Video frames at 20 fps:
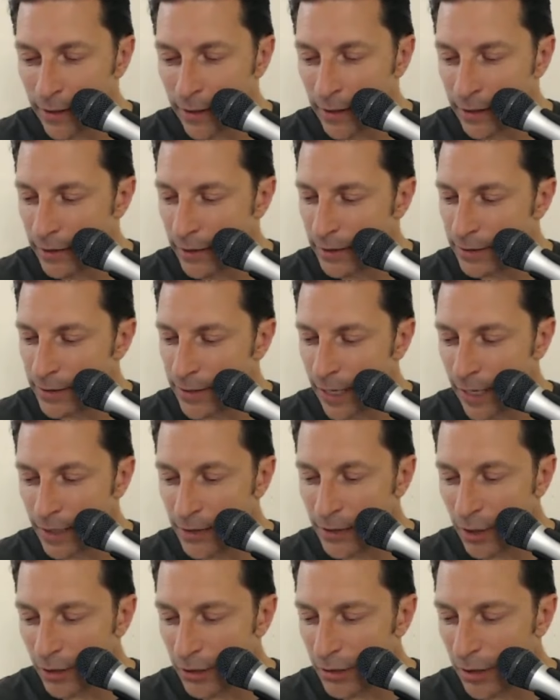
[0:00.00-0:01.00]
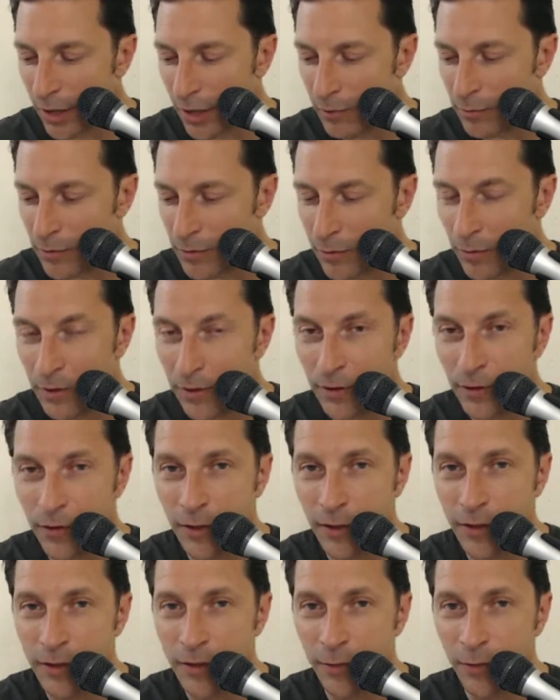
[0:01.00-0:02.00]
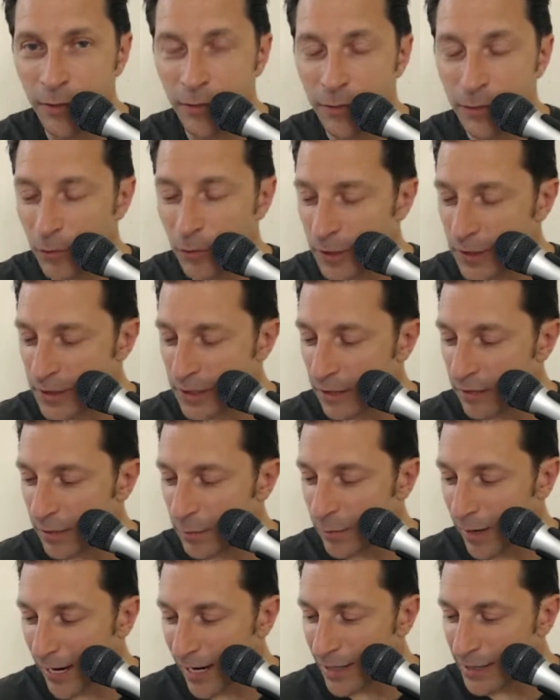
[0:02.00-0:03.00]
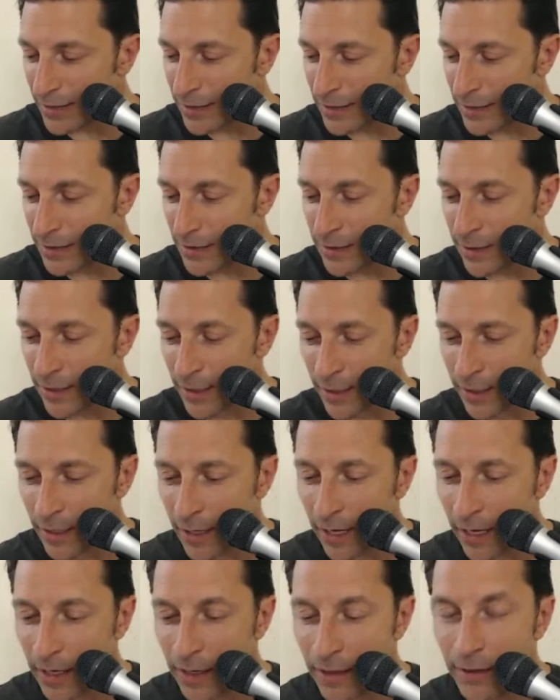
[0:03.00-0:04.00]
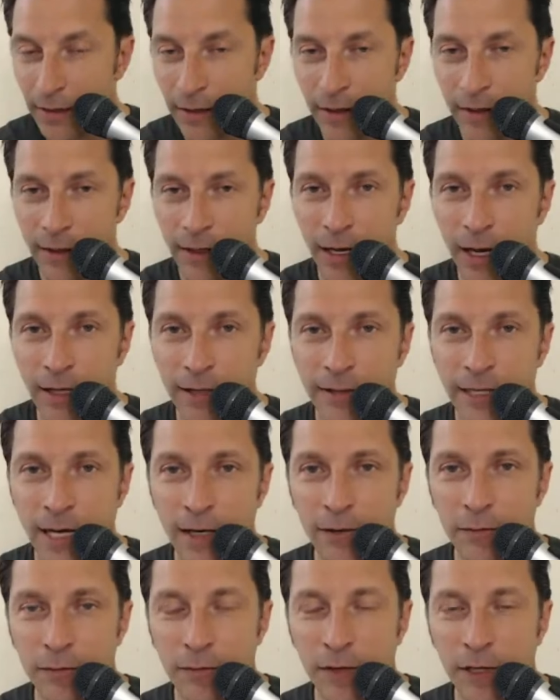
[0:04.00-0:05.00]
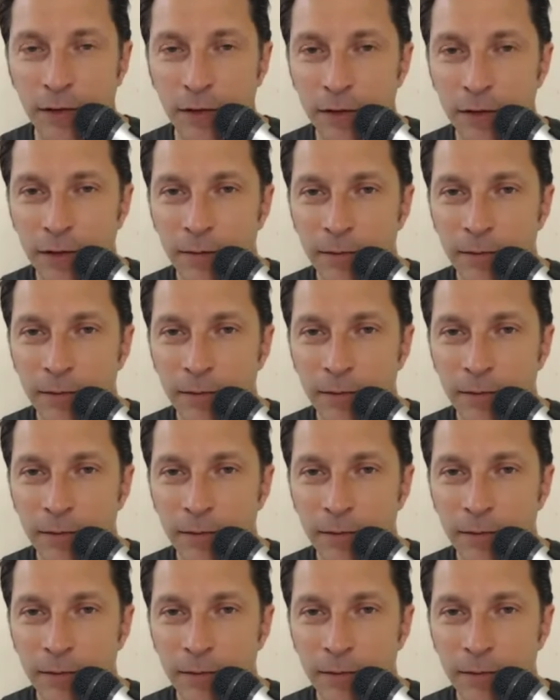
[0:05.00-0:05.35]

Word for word: These guys all caught between 32 and 47 passes and got downfield.